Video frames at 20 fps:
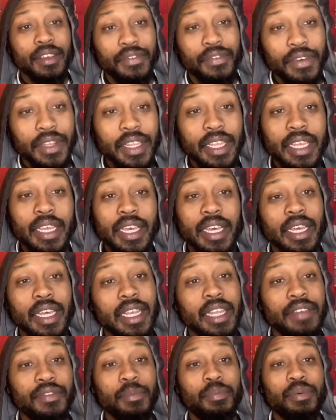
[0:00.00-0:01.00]
for the
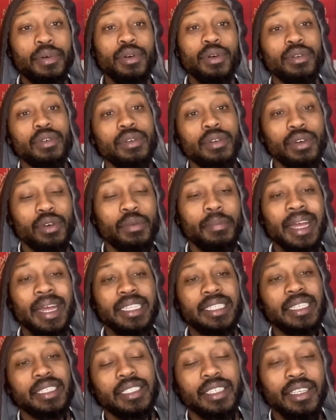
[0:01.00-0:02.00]
Liverpool or
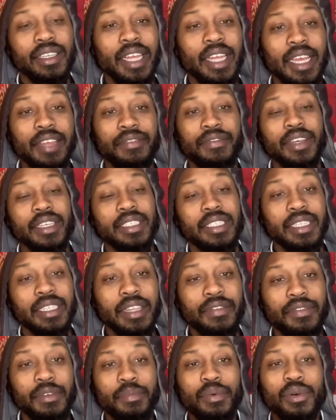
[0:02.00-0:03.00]
Manchester United versus
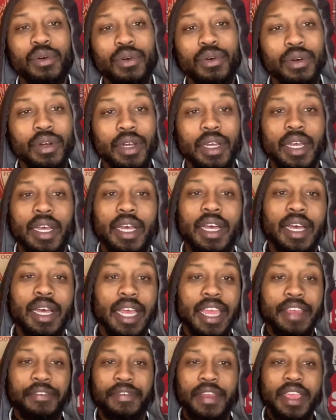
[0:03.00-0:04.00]
Liverpool
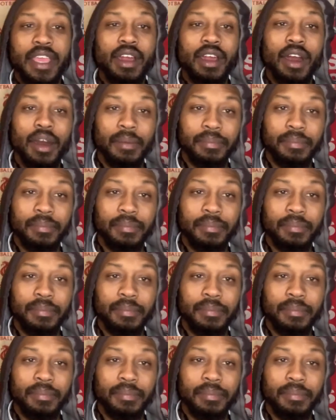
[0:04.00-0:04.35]
FA Cup.